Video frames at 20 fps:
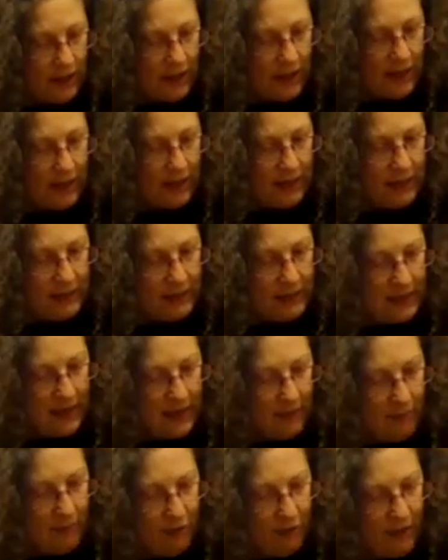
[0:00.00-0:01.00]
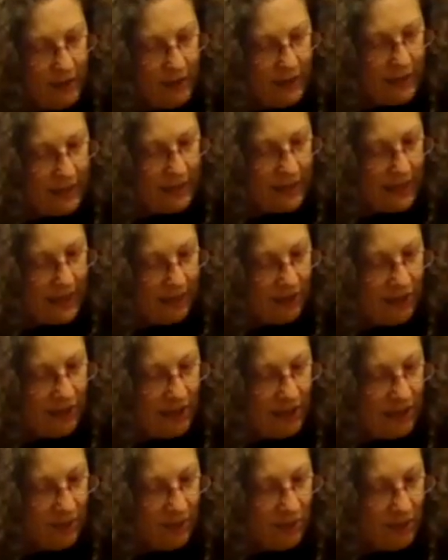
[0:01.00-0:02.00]
And again, pressing down.
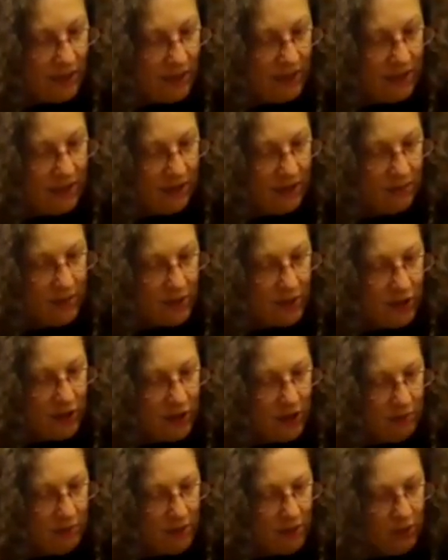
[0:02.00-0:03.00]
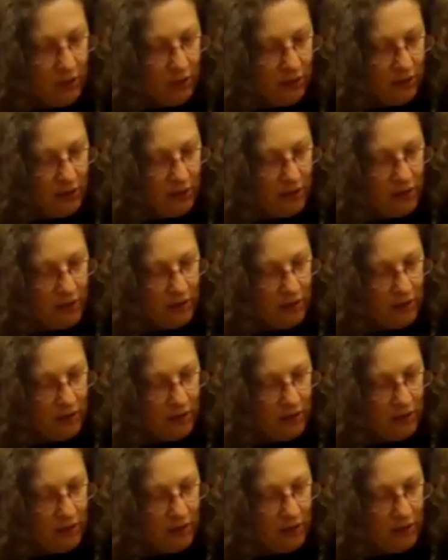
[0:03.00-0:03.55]
So this one, there's not much going on.